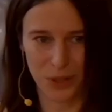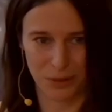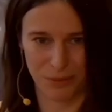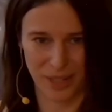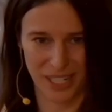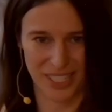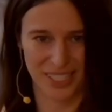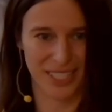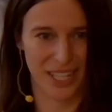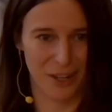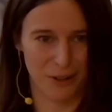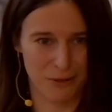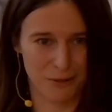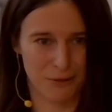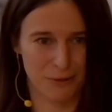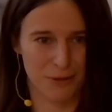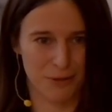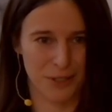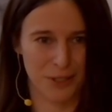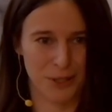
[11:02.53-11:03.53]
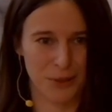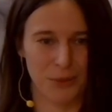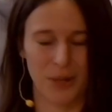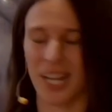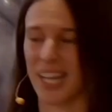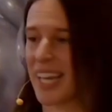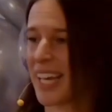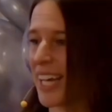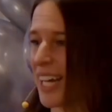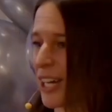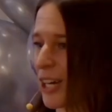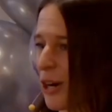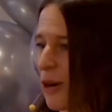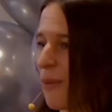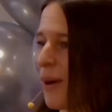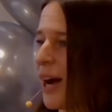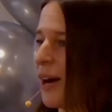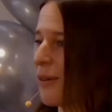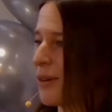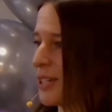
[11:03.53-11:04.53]
myself when I can't
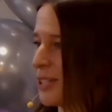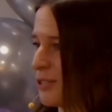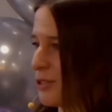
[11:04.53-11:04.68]
go out and